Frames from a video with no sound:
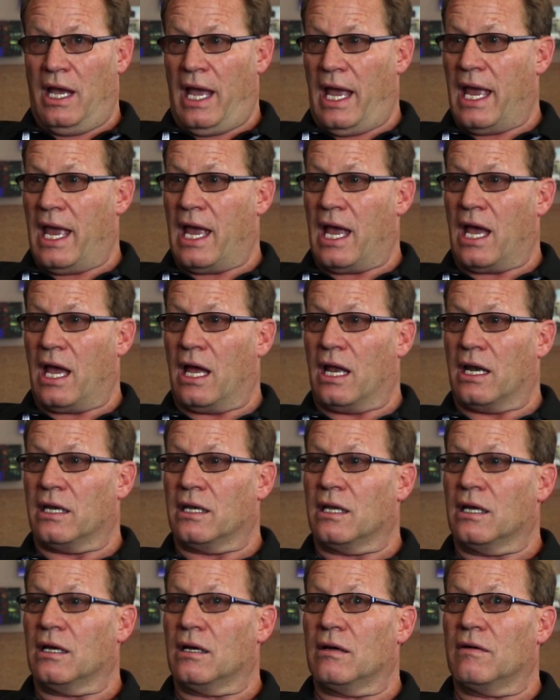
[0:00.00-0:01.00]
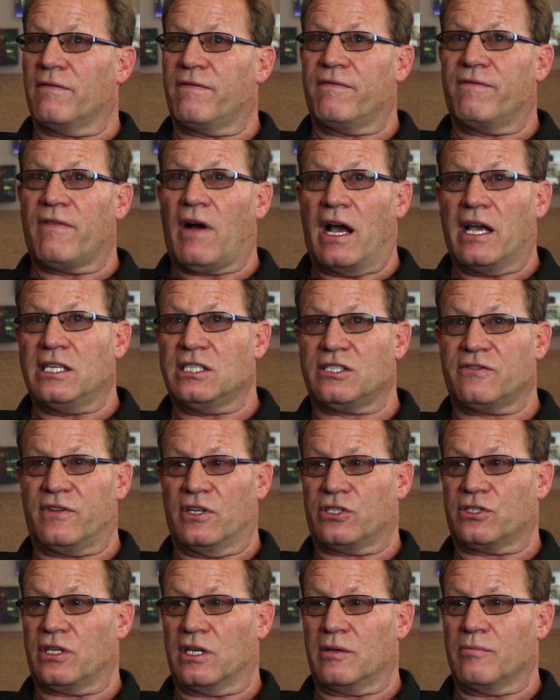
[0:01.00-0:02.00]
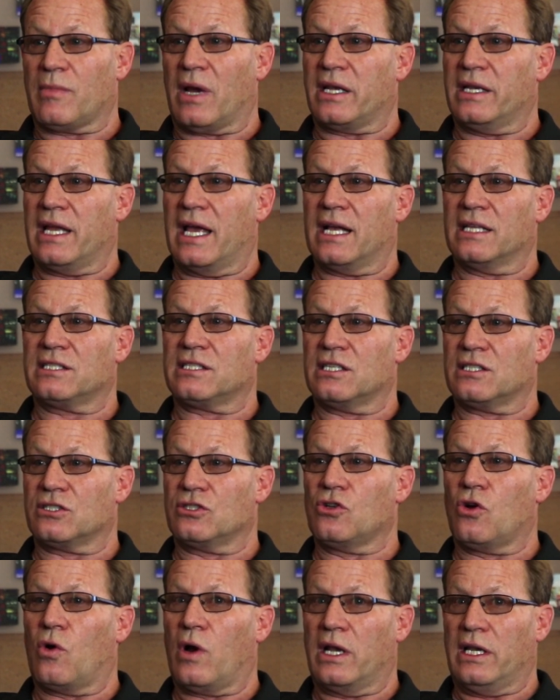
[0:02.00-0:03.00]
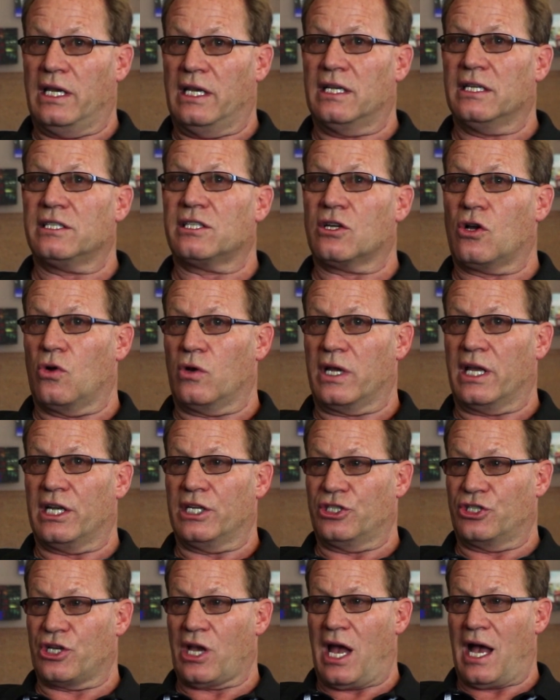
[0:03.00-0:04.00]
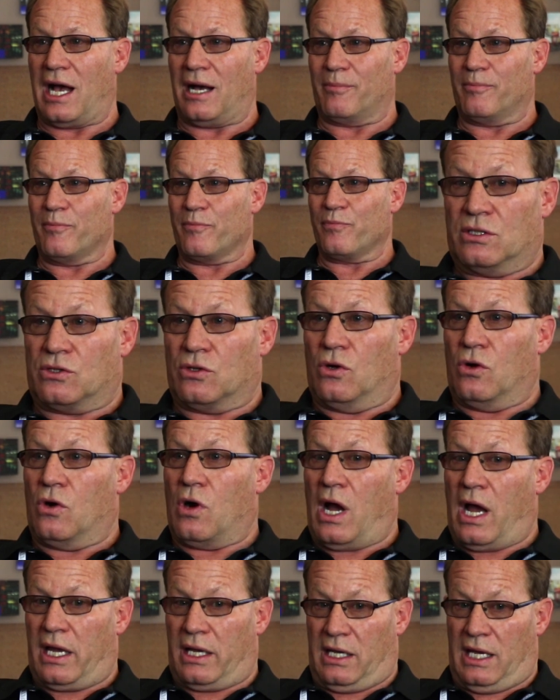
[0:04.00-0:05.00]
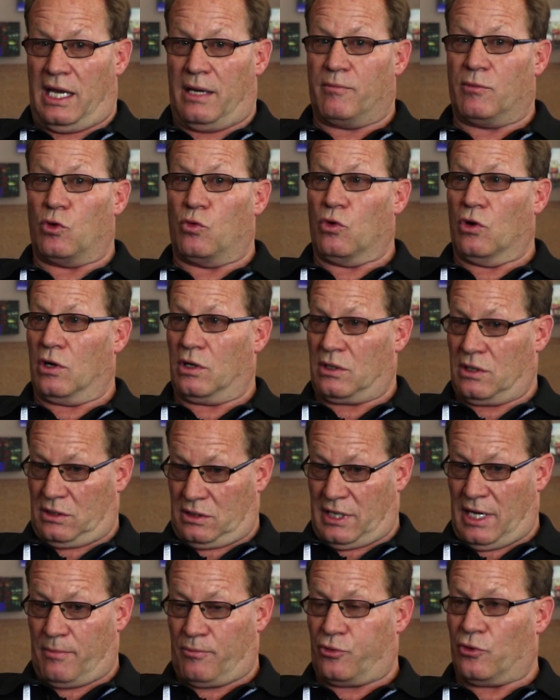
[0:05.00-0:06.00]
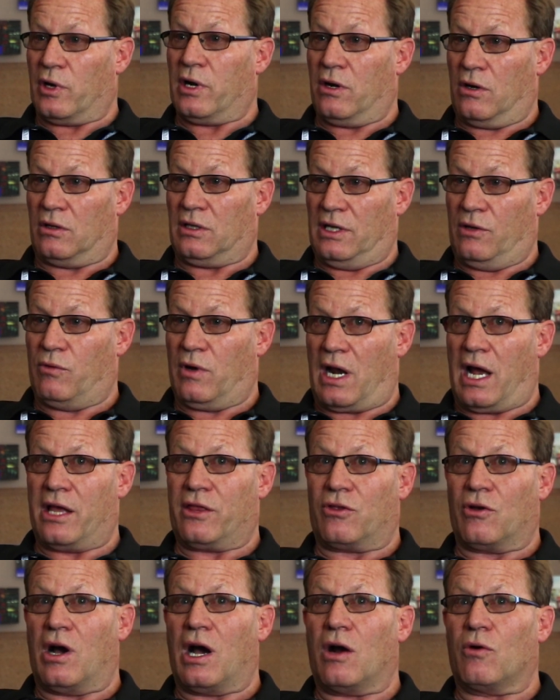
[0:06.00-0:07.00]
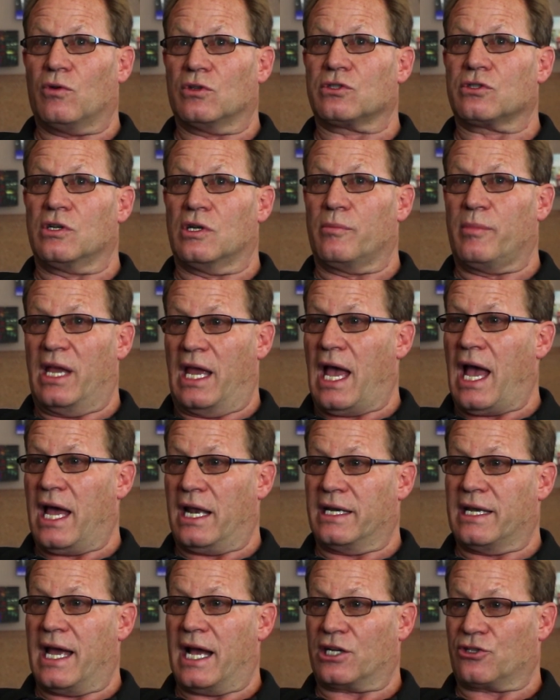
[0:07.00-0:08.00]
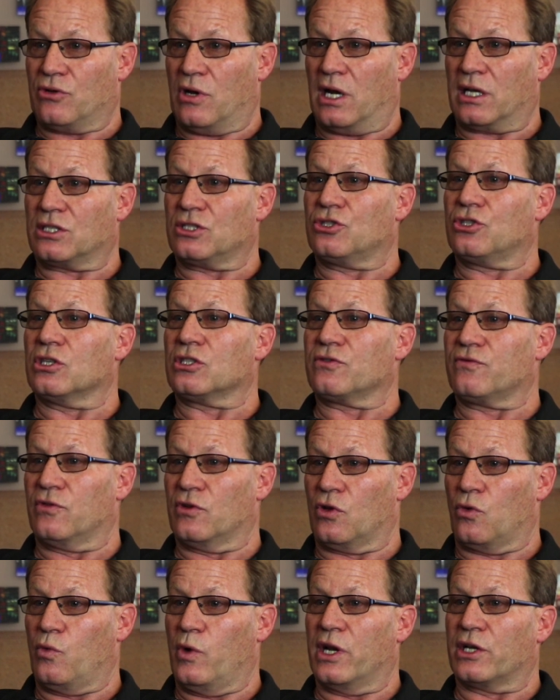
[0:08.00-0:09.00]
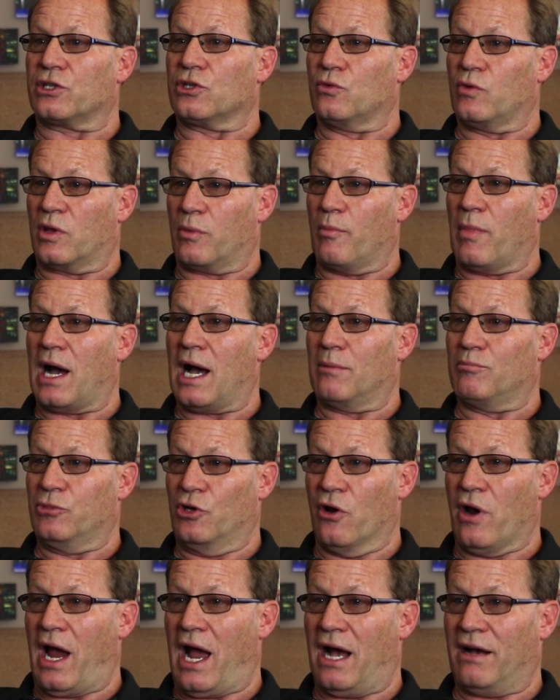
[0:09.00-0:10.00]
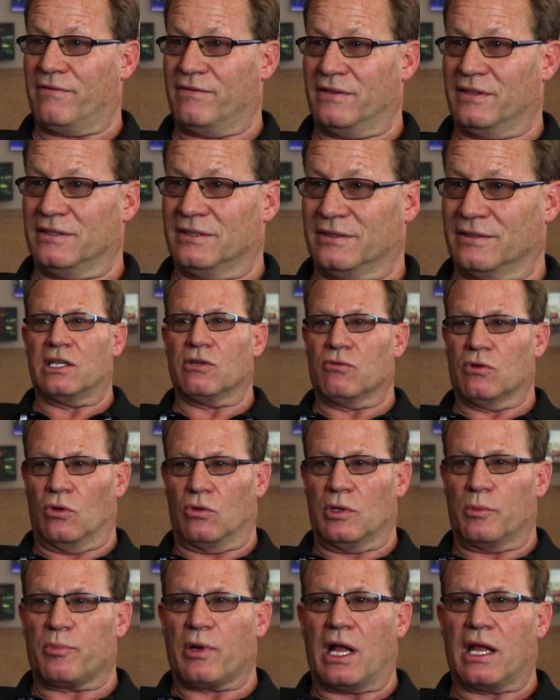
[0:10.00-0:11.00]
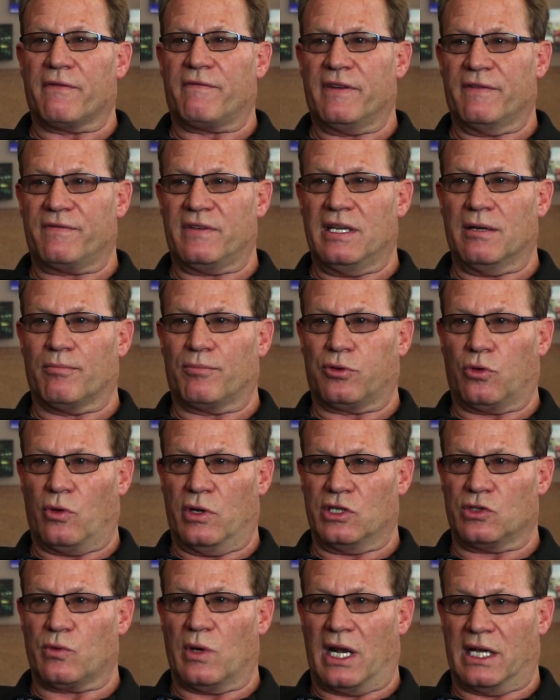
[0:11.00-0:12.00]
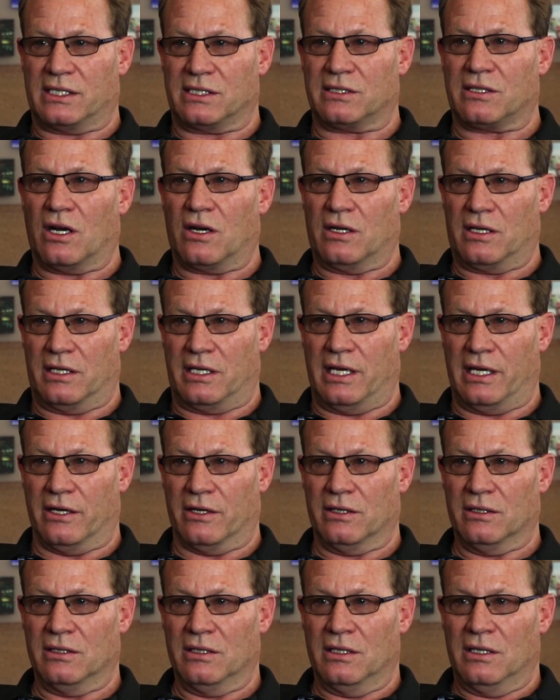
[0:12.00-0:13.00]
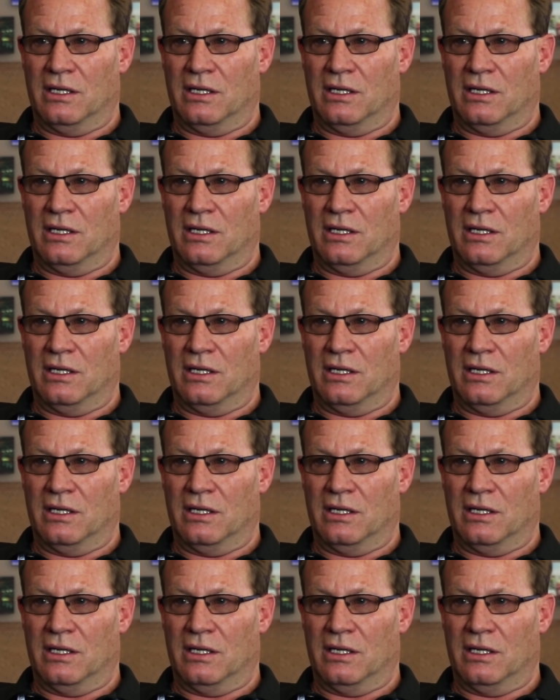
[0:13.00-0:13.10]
and ice fishing. My dad says no, I needed to go get a job. So I came to work temporarily, what I thought was going to be at Daktronics just for the winter with Bob Graff. There were only probably 50 employees when I started here,